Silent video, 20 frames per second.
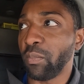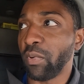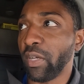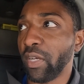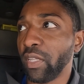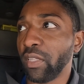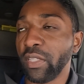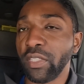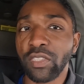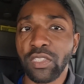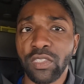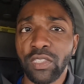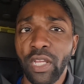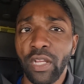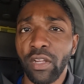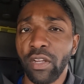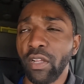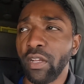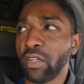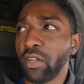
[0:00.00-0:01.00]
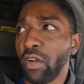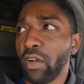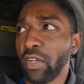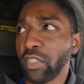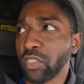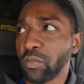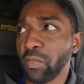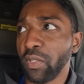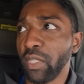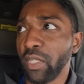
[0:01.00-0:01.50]
but at least it's not gonna
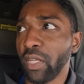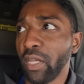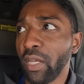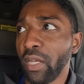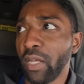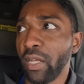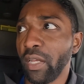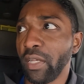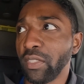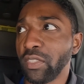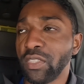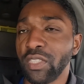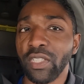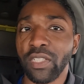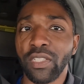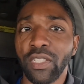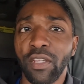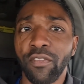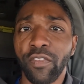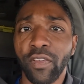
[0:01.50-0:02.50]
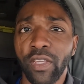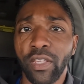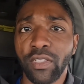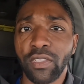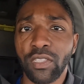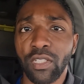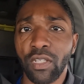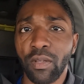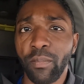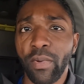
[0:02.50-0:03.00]
cost me a
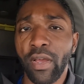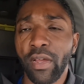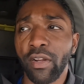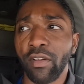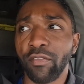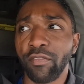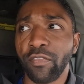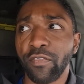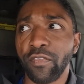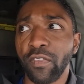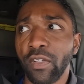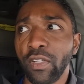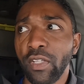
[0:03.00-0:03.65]
significant amount of